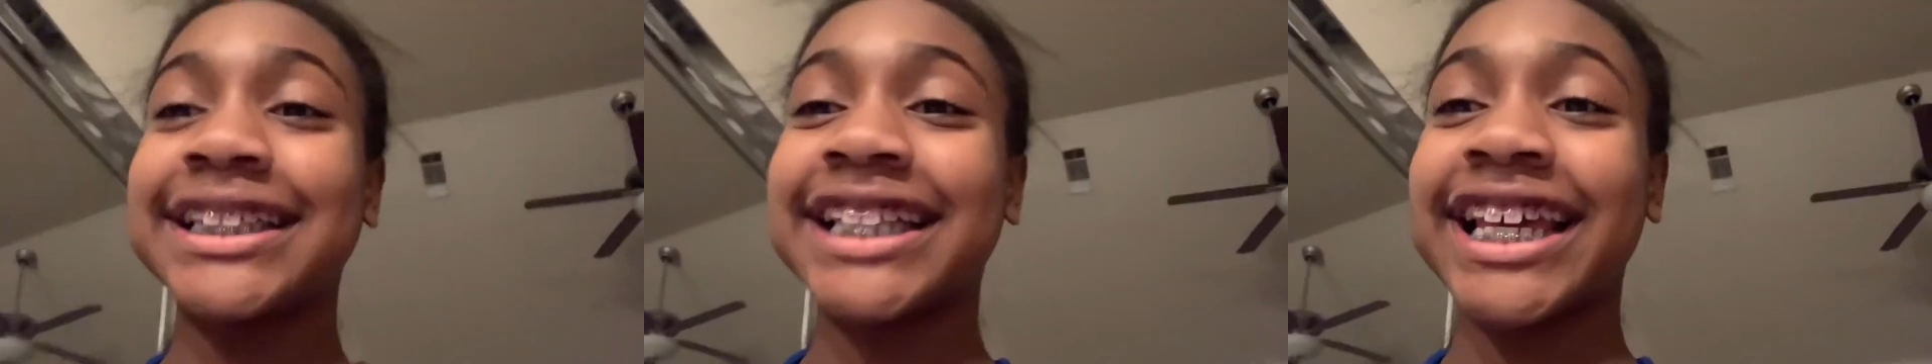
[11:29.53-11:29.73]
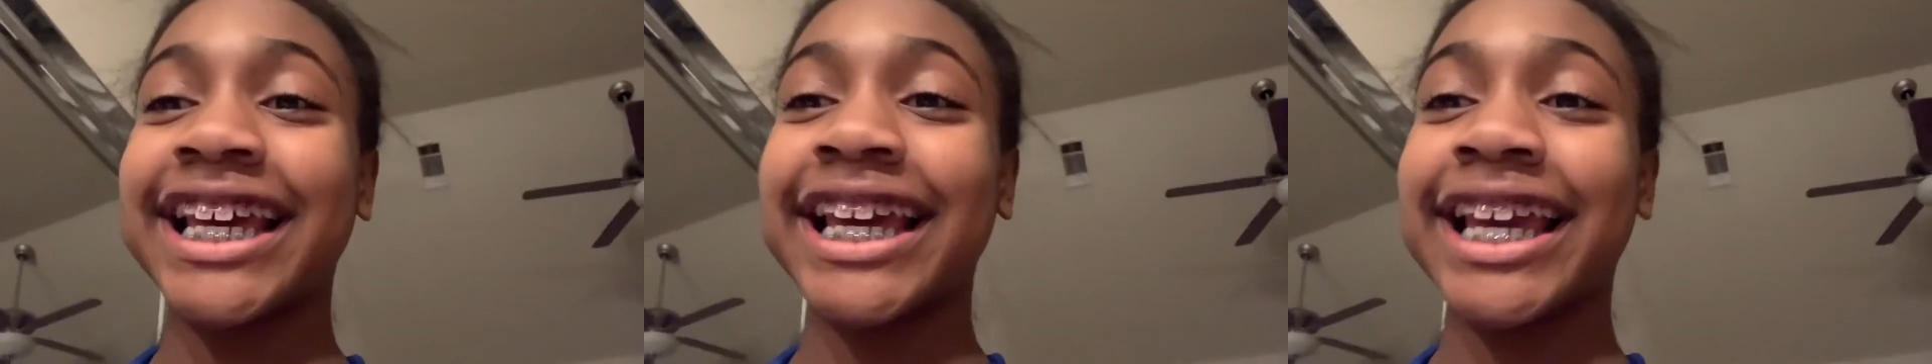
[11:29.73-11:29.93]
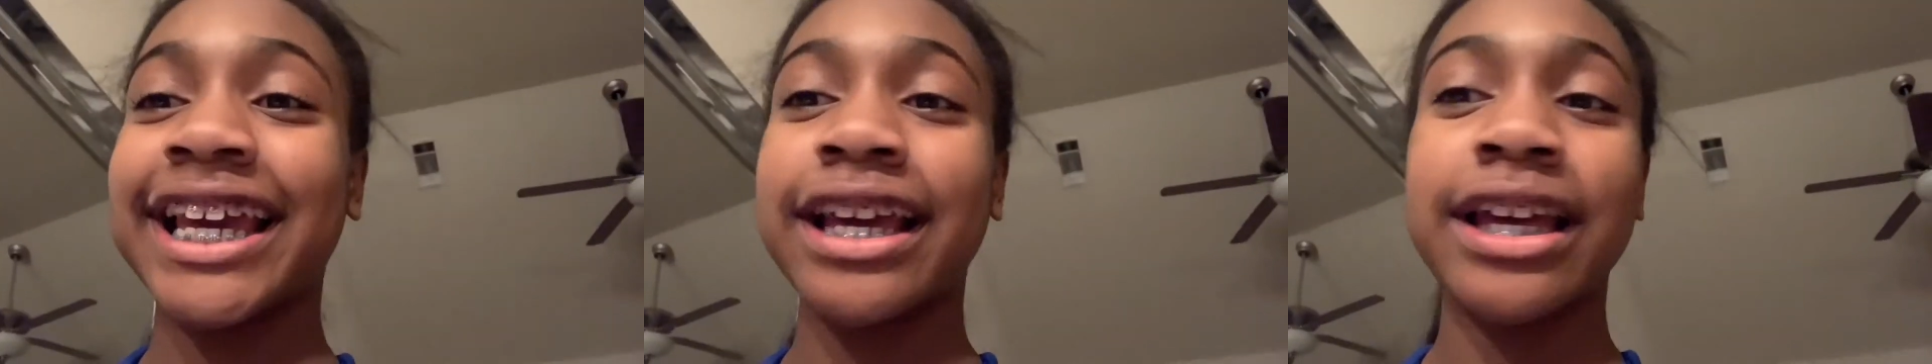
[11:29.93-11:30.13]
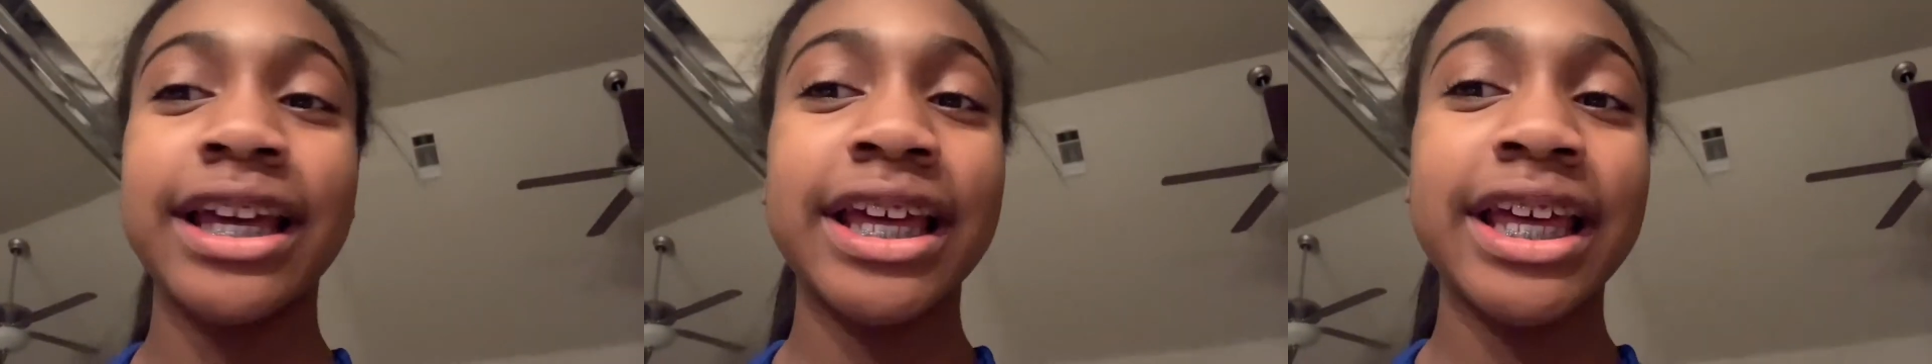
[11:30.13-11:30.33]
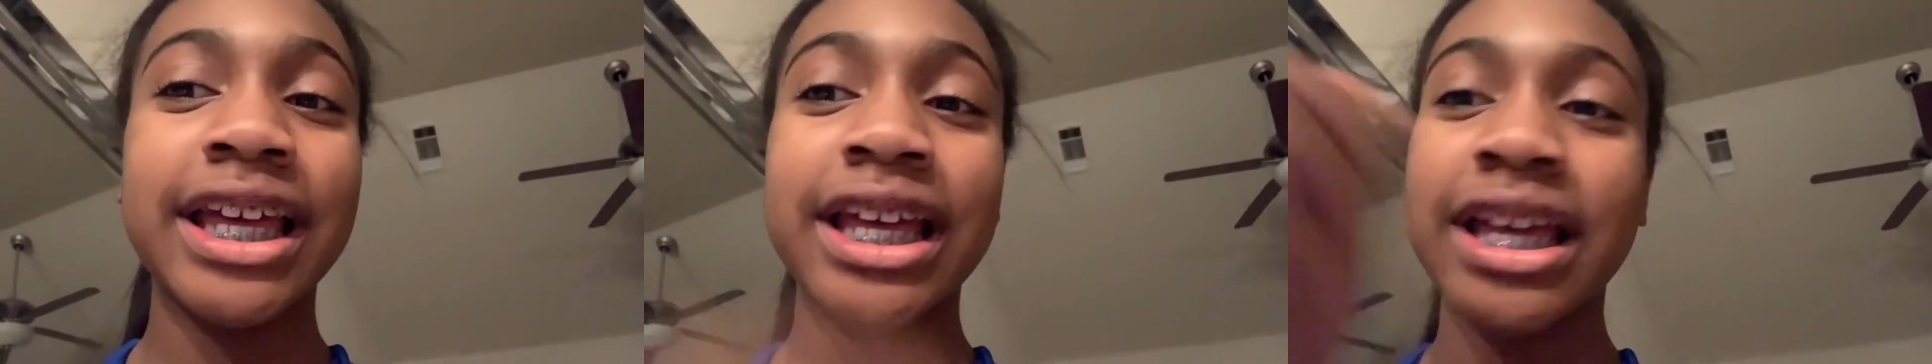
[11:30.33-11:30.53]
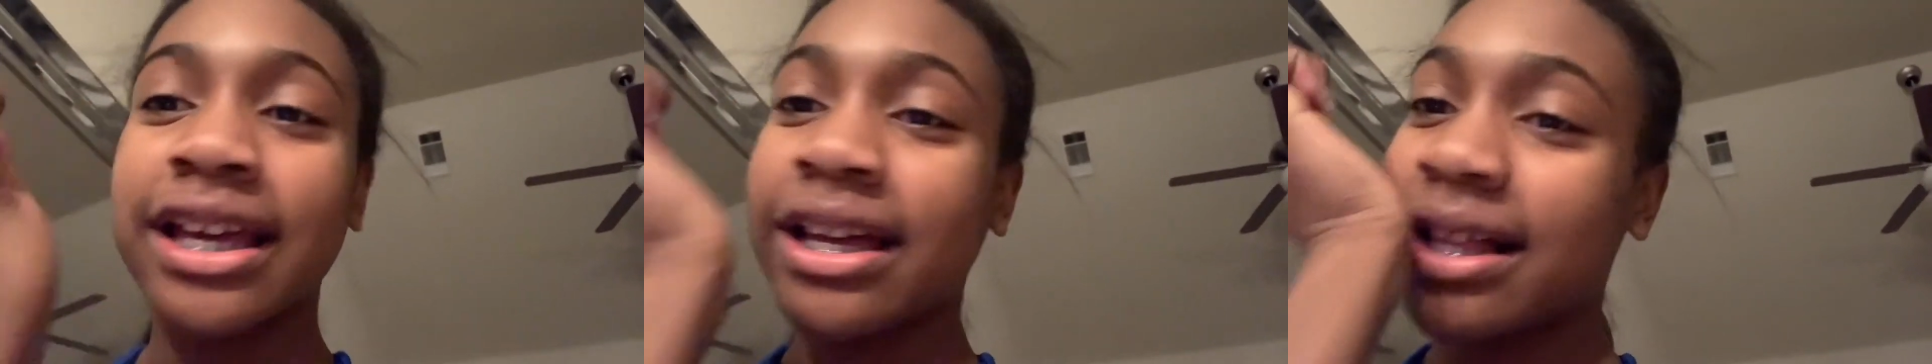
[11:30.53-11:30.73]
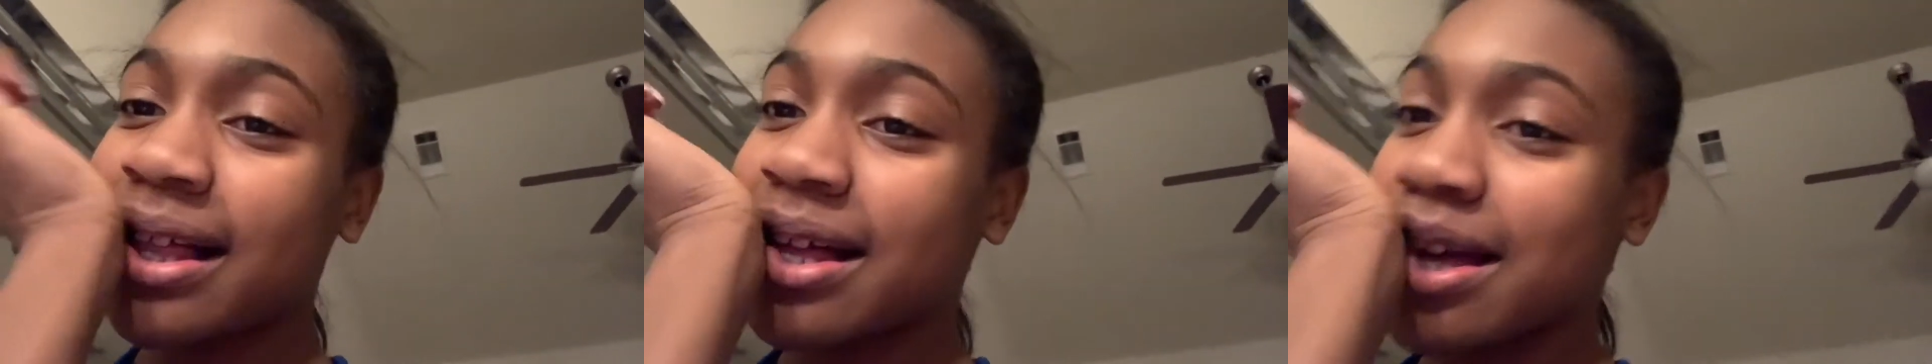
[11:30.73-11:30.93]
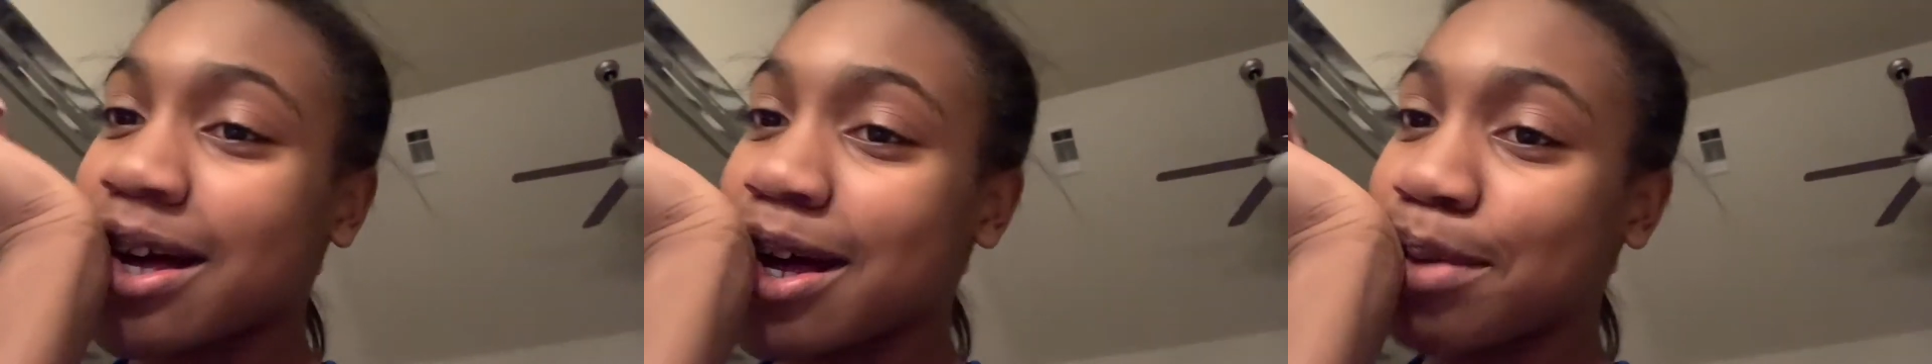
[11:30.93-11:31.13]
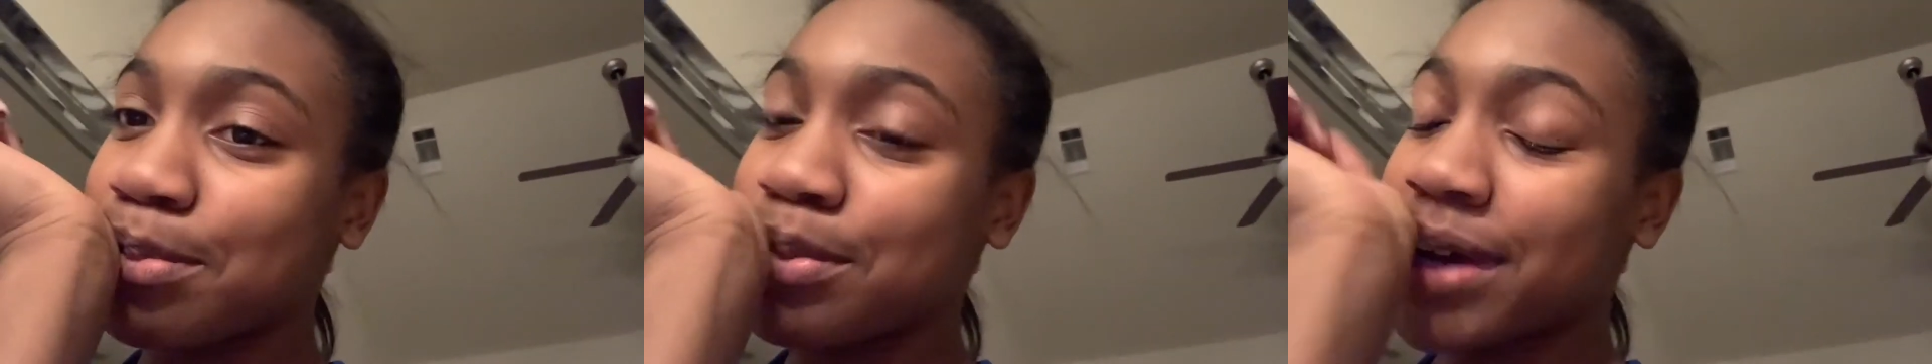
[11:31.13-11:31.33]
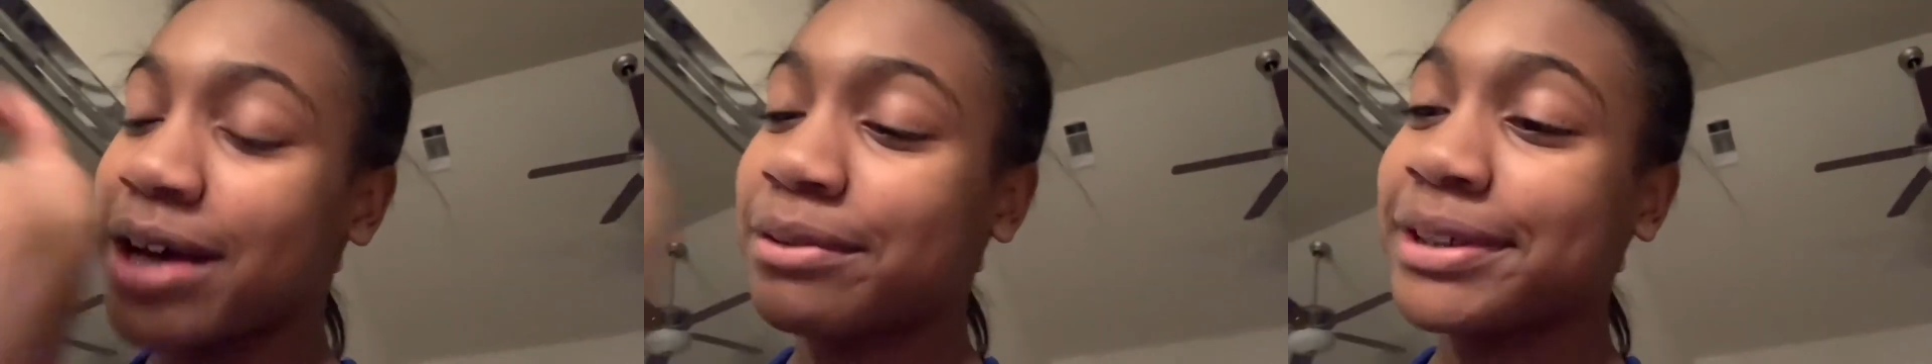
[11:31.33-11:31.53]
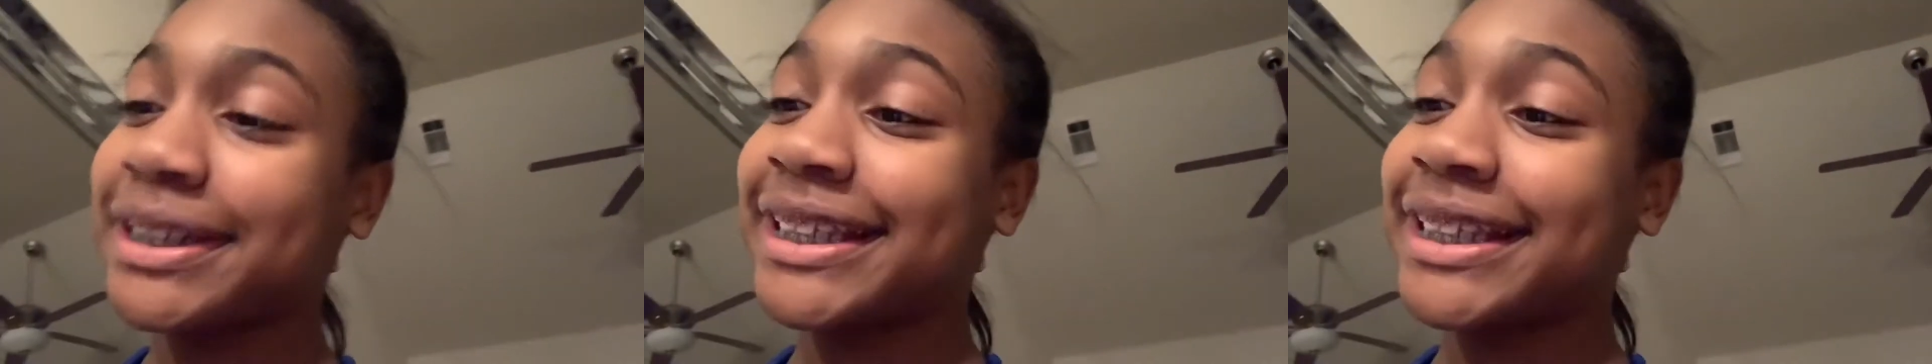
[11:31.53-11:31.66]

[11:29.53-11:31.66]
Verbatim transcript: day, like a couple hours